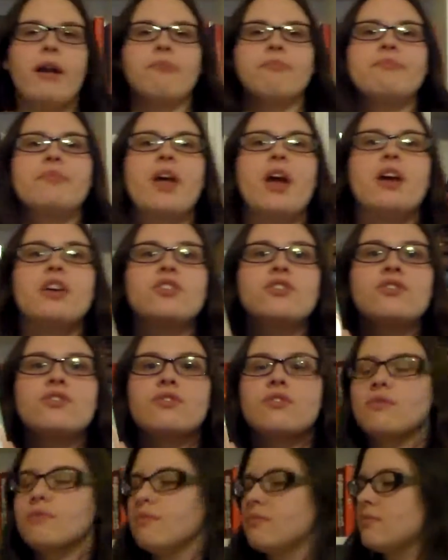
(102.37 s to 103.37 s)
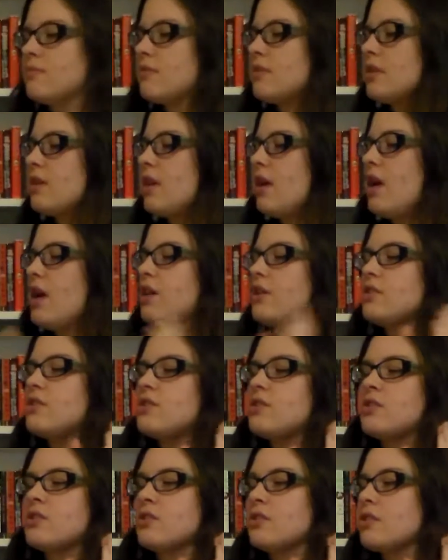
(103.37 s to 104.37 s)
Okay. T minus thirty seconds and
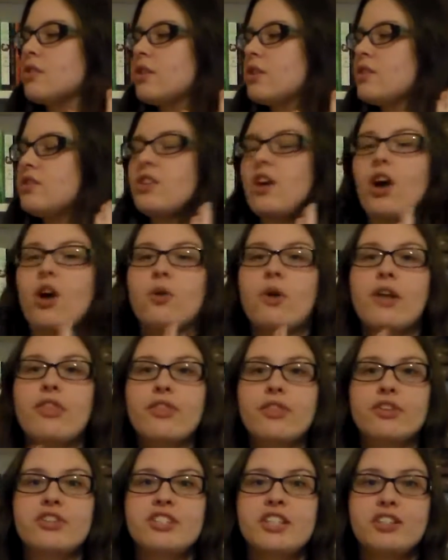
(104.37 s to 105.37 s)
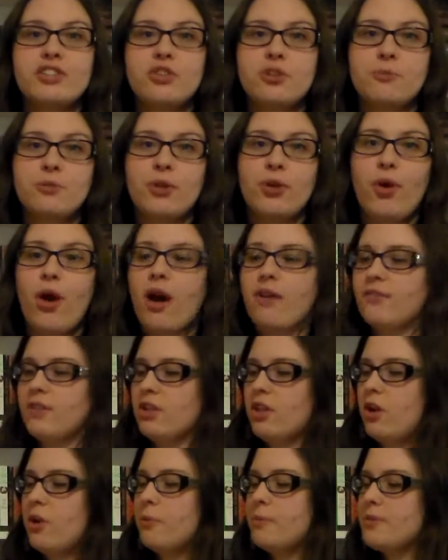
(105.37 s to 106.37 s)
counting. So thirteen little blue
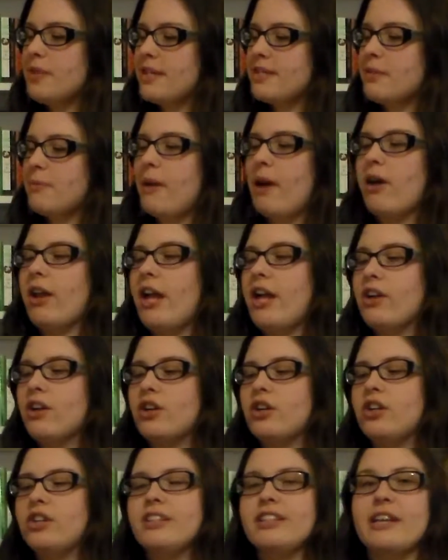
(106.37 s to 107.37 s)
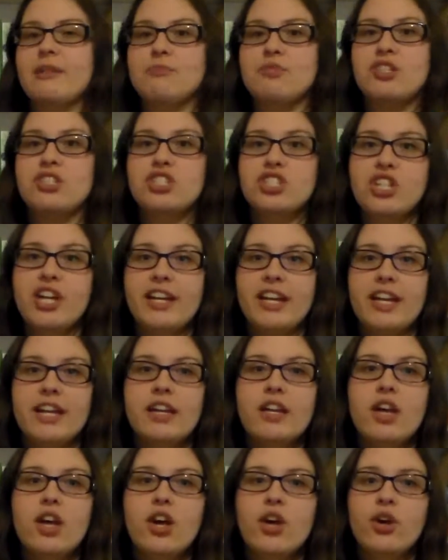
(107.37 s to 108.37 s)
envelopes is about a girl named
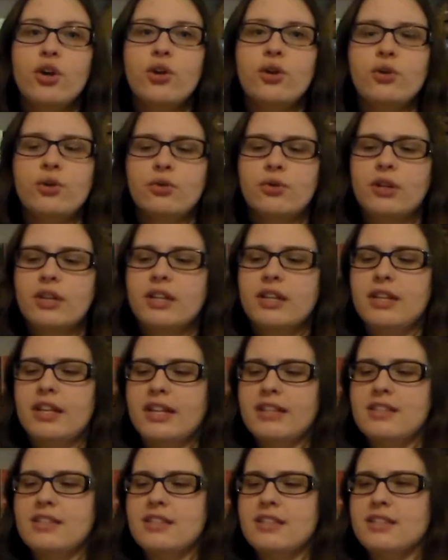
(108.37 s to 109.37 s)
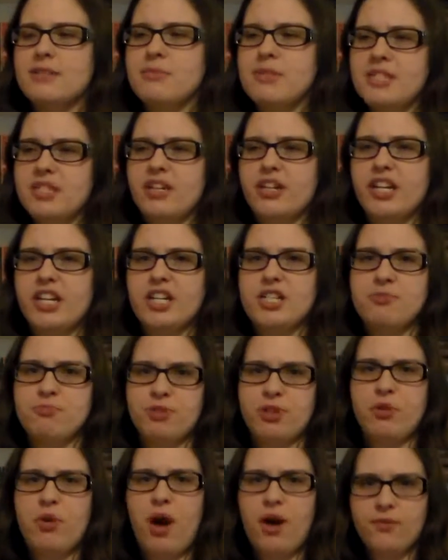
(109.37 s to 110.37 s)
Jenny who gets this mysterious
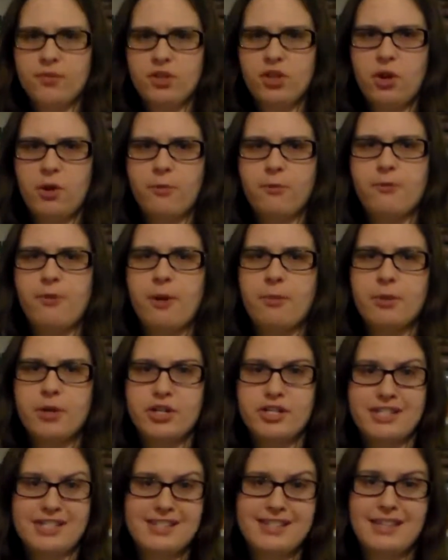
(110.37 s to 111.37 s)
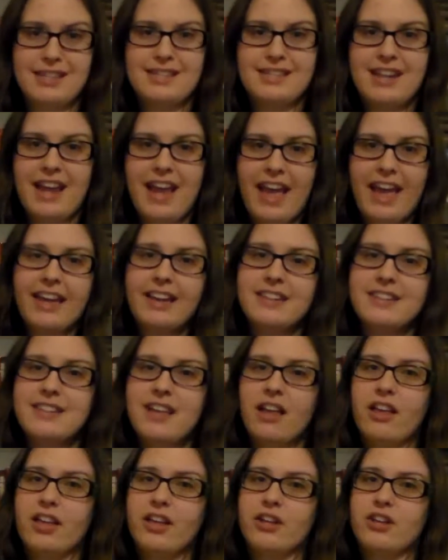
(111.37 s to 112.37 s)
blue envelope from her deceased aunt
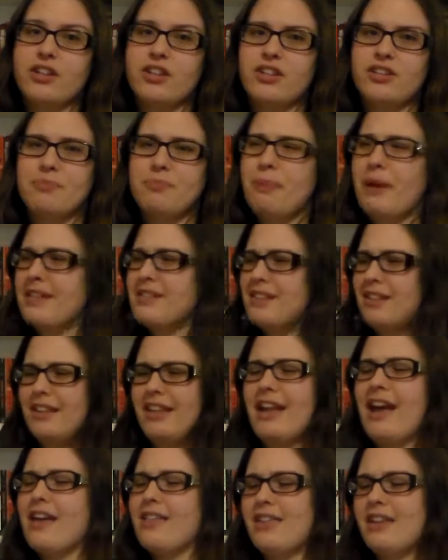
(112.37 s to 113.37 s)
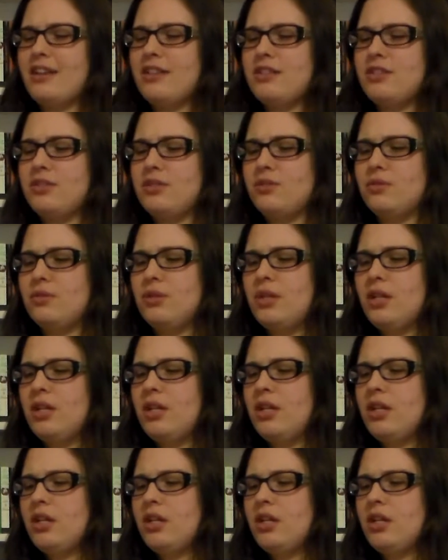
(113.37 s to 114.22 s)
telling her basically, I think, to